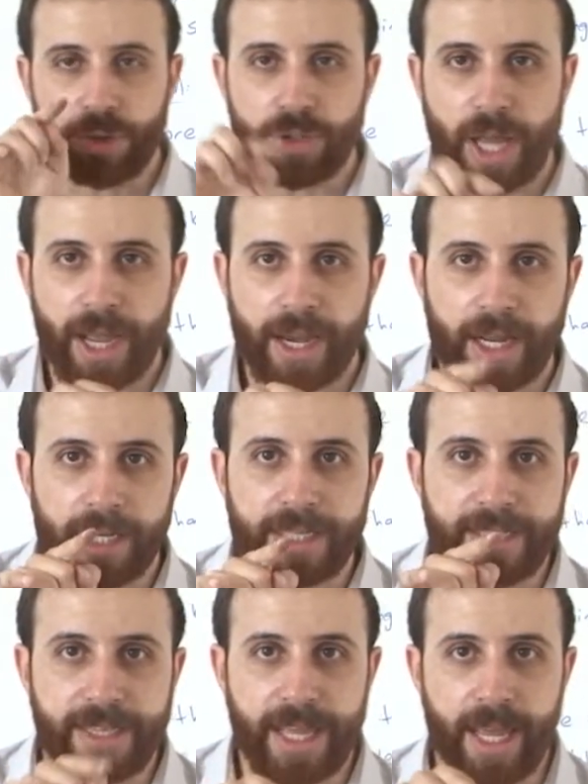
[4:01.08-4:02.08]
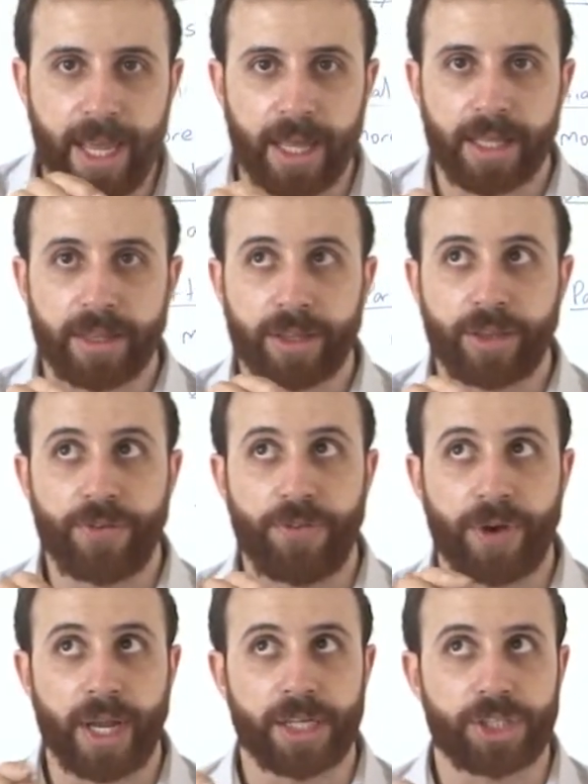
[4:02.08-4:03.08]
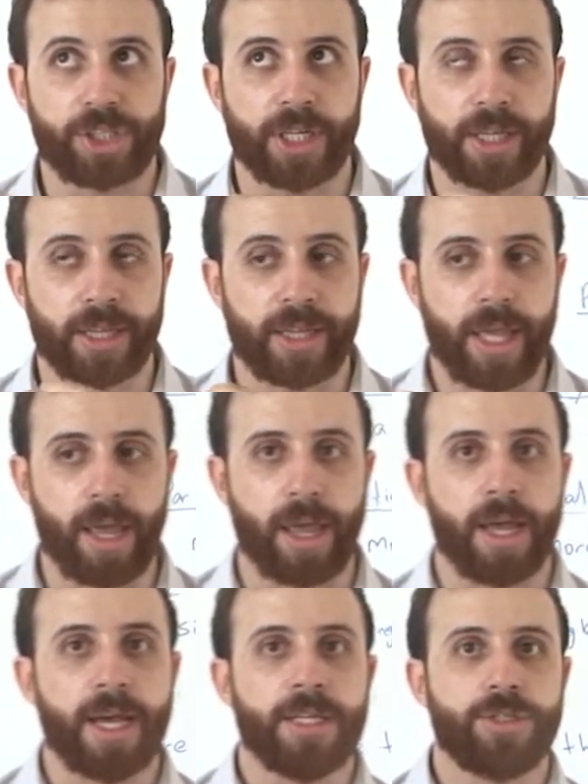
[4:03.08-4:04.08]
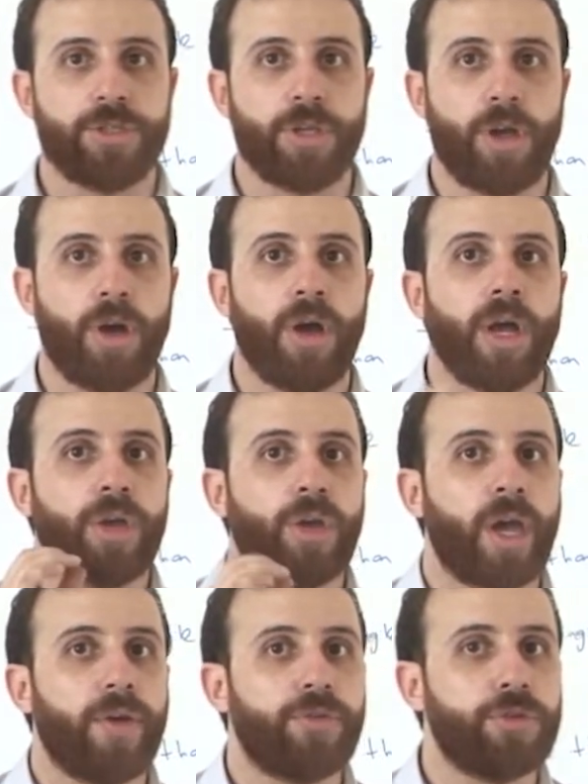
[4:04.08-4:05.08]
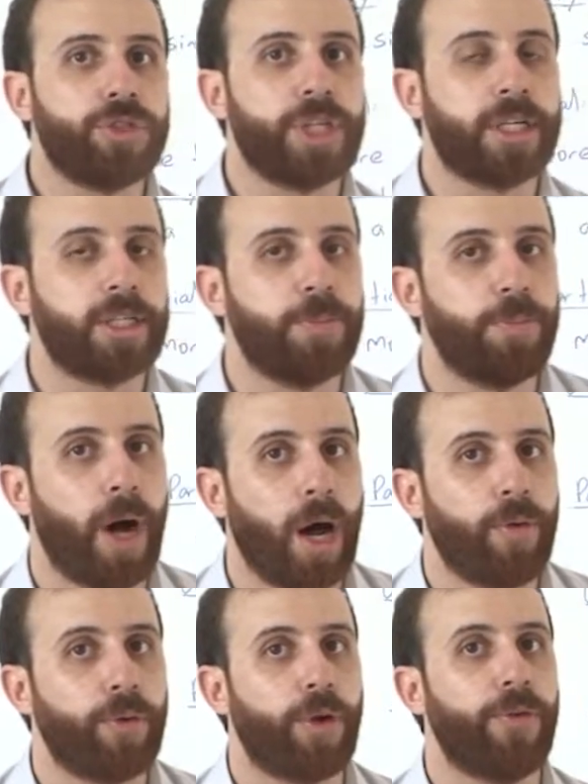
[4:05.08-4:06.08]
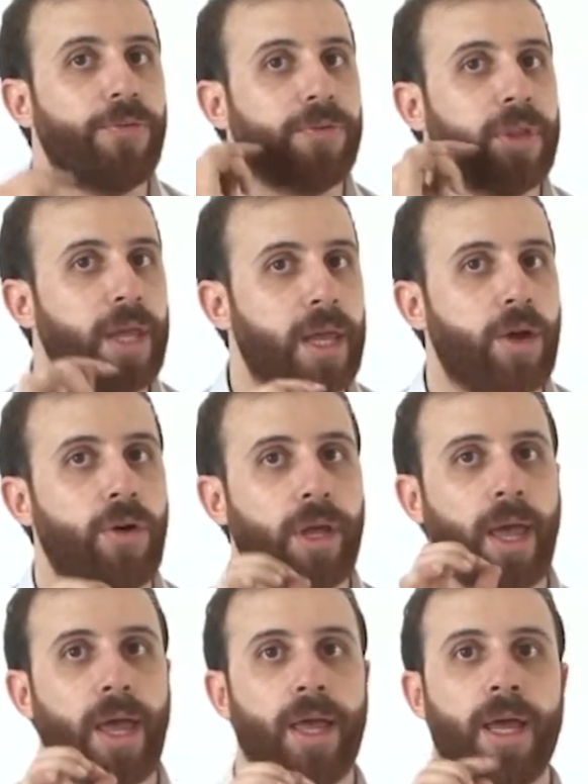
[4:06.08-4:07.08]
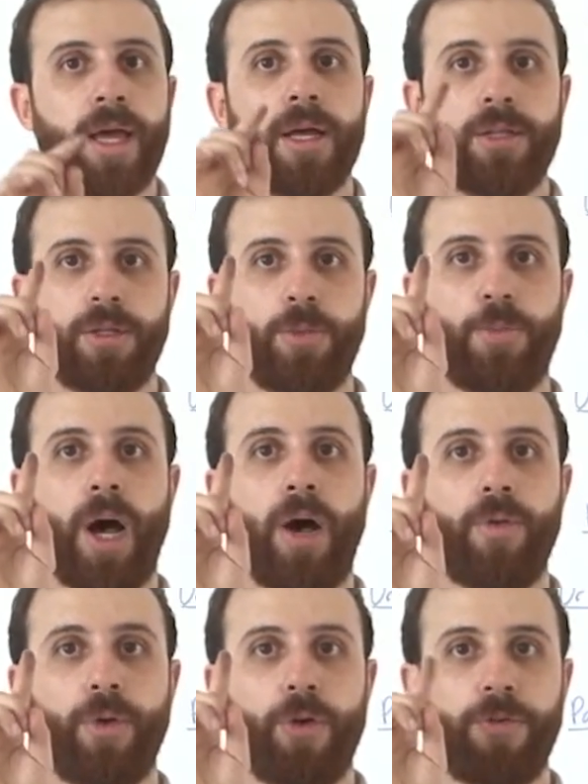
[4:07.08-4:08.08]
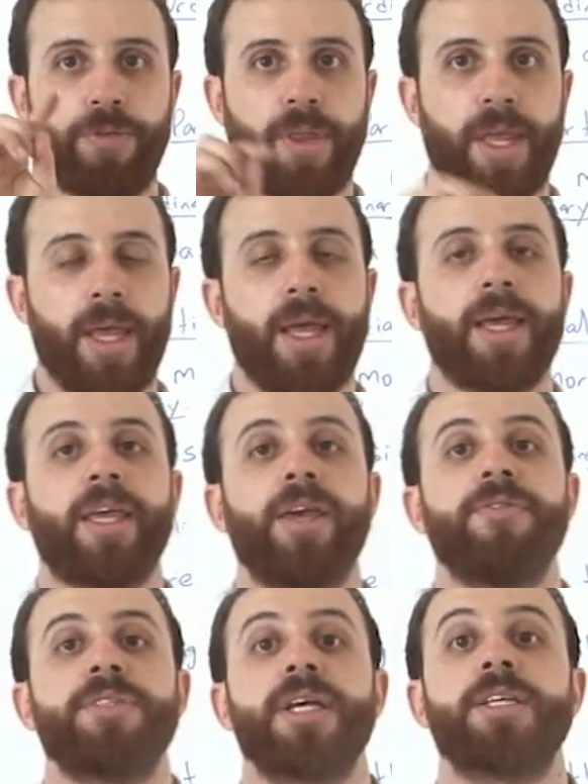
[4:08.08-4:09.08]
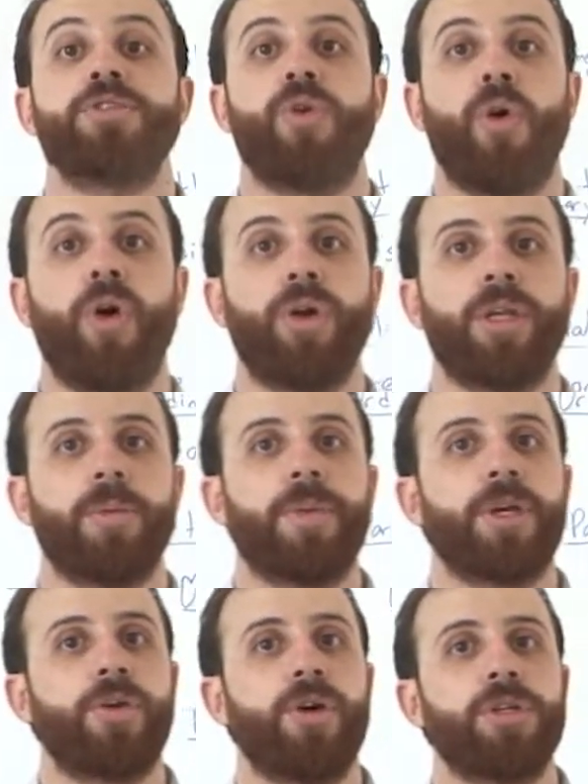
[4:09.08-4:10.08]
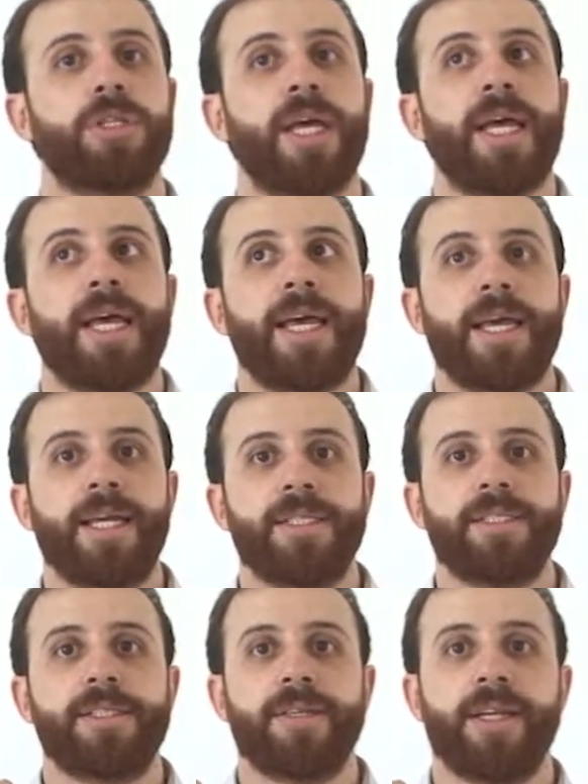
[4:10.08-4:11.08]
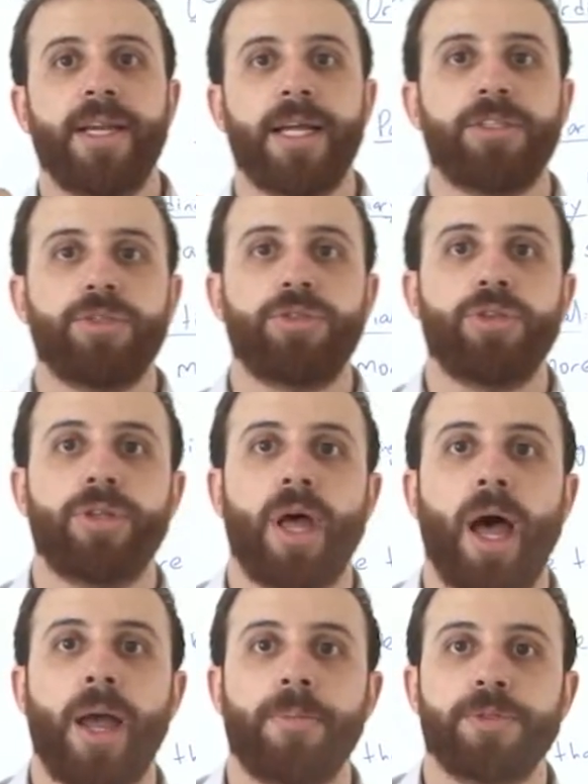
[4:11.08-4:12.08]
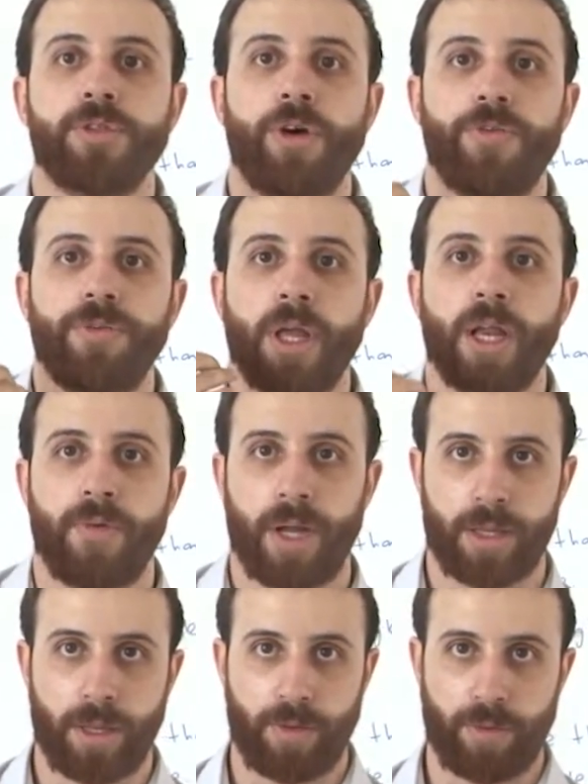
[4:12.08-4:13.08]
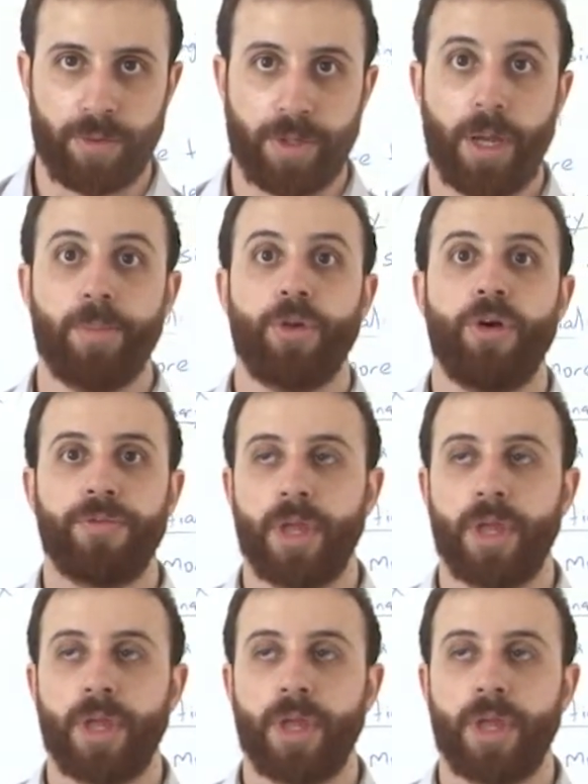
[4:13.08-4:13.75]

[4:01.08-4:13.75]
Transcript: to directly d, differential d. So you have to check the power of d, okay? The power of d gives us order because it's related to times of derivative, number of